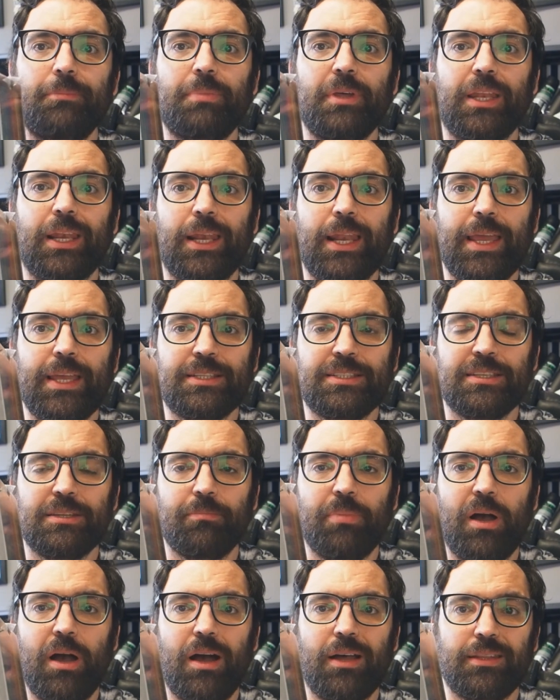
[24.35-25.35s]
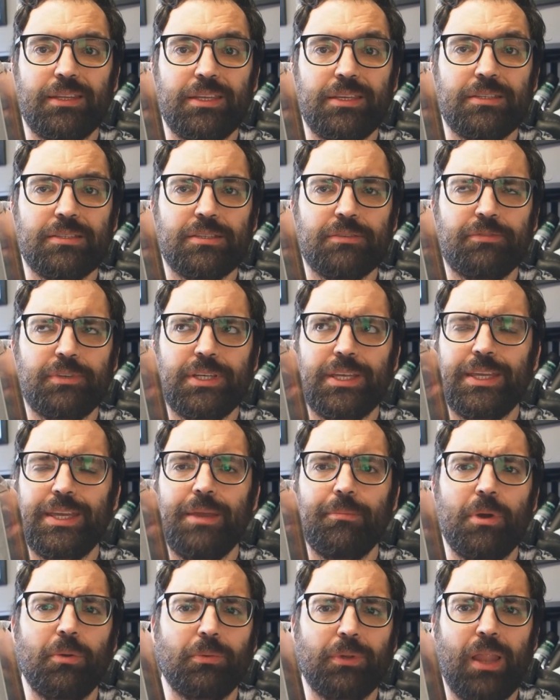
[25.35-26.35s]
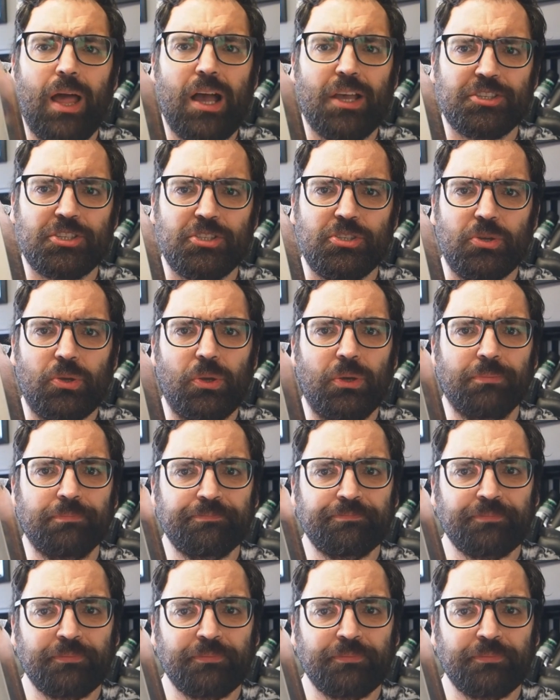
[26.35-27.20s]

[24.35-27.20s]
bit late to the party because I think it came out last year.